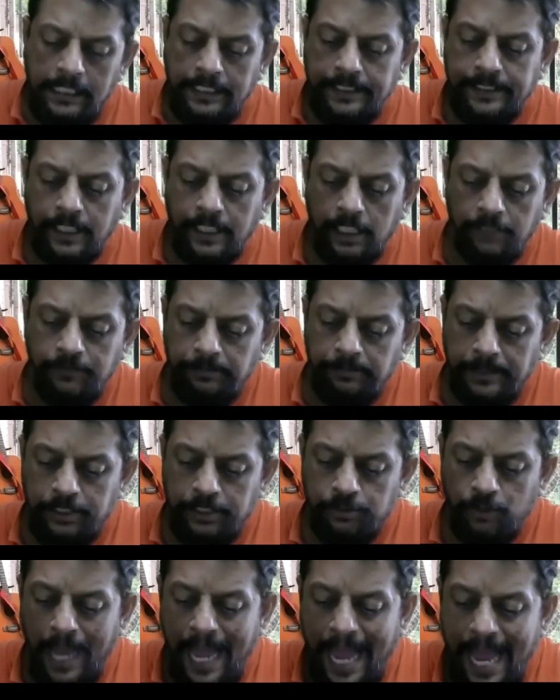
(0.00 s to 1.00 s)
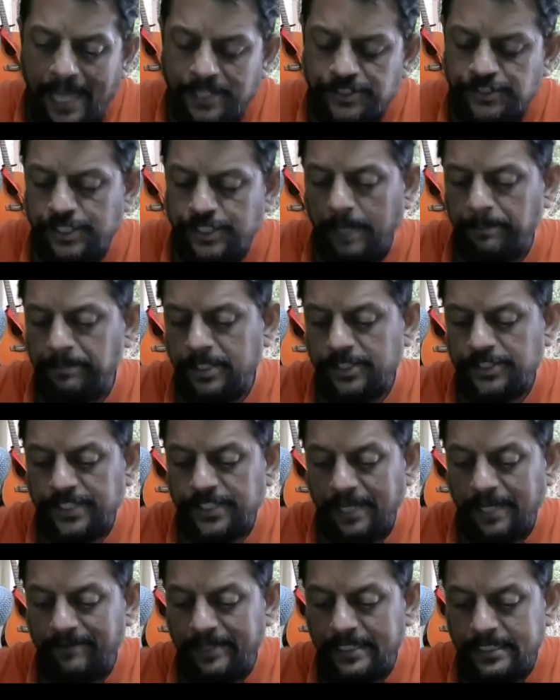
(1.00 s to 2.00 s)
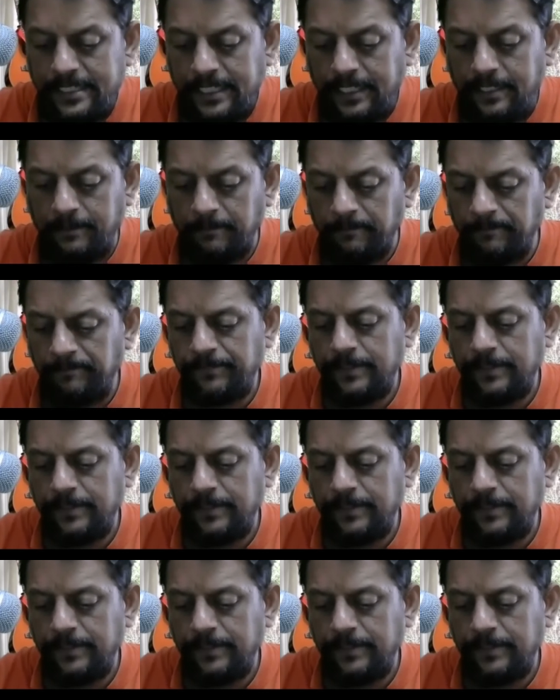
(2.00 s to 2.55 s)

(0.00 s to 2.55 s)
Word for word: Turn with me to Acts chapter 17.